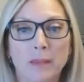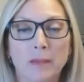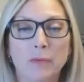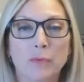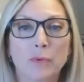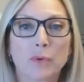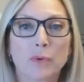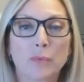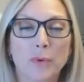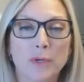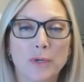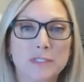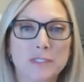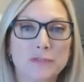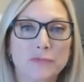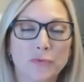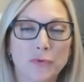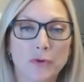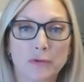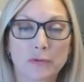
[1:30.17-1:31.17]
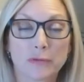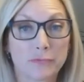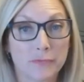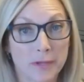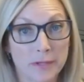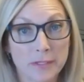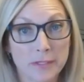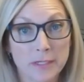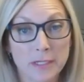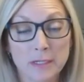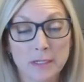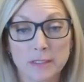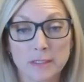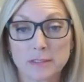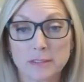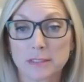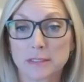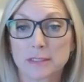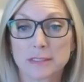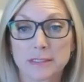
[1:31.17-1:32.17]
Requests for the funding has
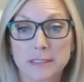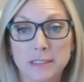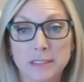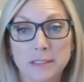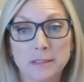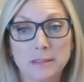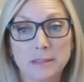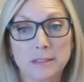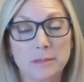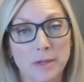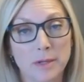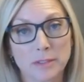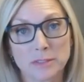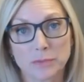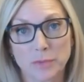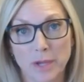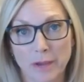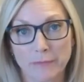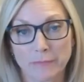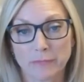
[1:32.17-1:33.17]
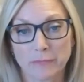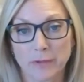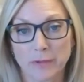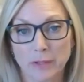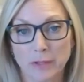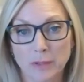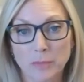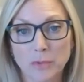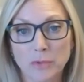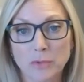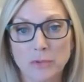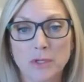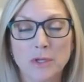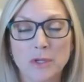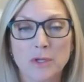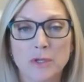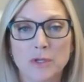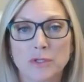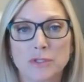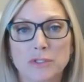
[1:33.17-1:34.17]
exceeded the amounts that we have available,
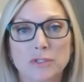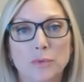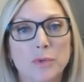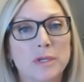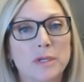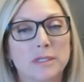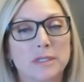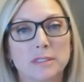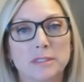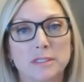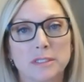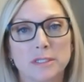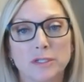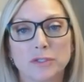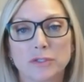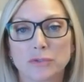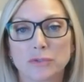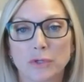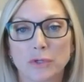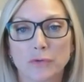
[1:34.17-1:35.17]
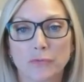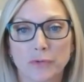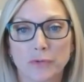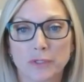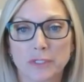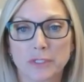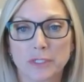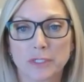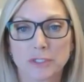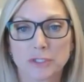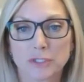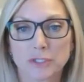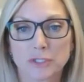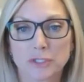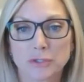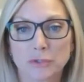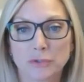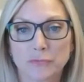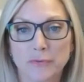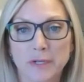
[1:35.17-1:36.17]
so we continue to look for additional
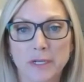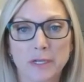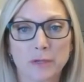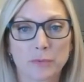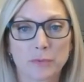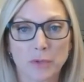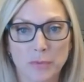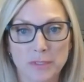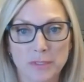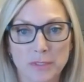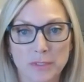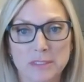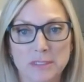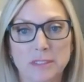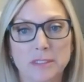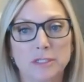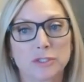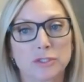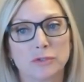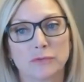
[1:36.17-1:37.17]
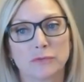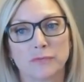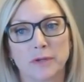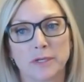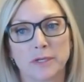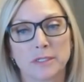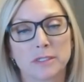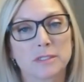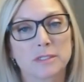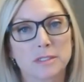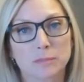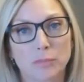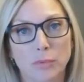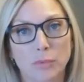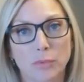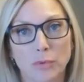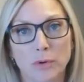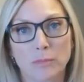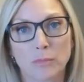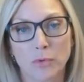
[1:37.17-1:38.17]
funding and request additional funding to
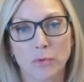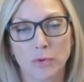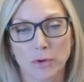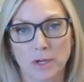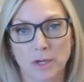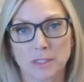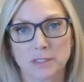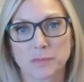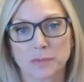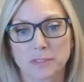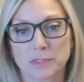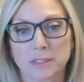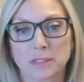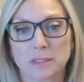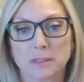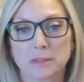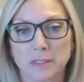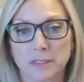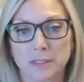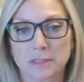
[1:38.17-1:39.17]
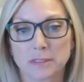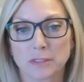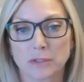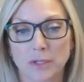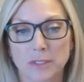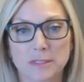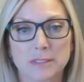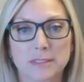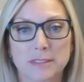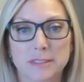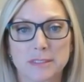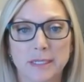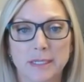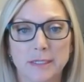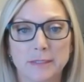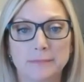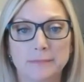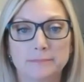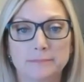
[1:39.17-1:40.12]
support more hospitals and clinics across the state.